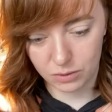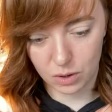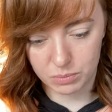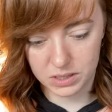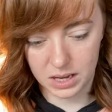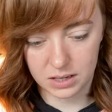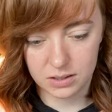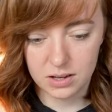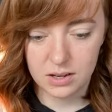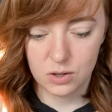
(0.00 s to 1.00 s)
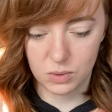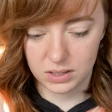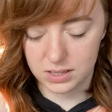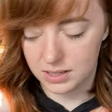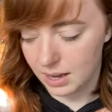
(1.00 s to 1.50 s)
You know what I'm saying? You can
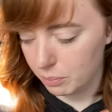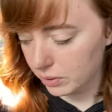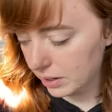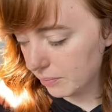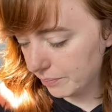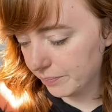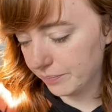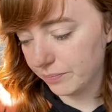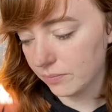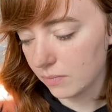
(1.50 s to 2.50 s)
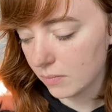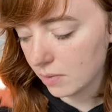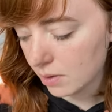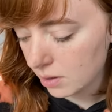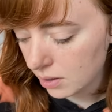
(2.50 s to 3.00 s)
sample it.
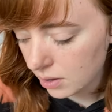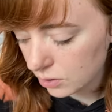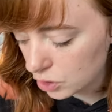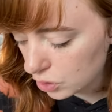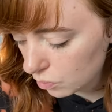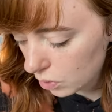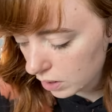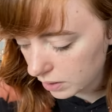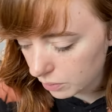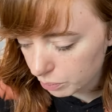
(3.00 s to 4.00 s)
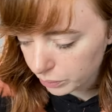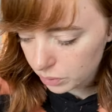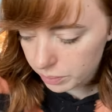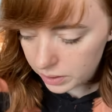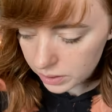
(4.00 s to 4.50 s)
Do you want
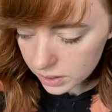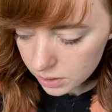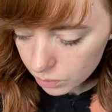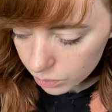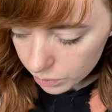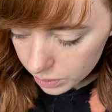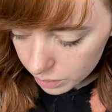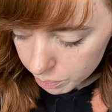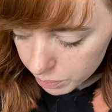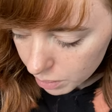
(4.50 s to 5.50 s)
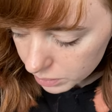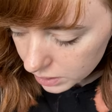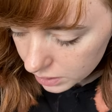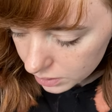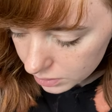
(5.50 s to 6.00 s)
blueberry or
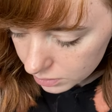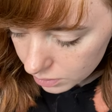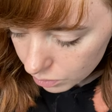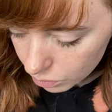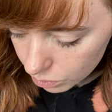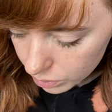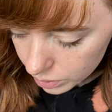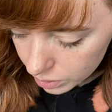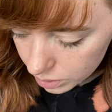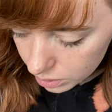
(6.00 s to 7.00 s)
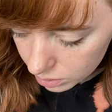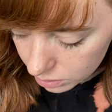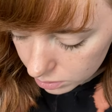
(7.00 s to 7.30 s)
pumpkin or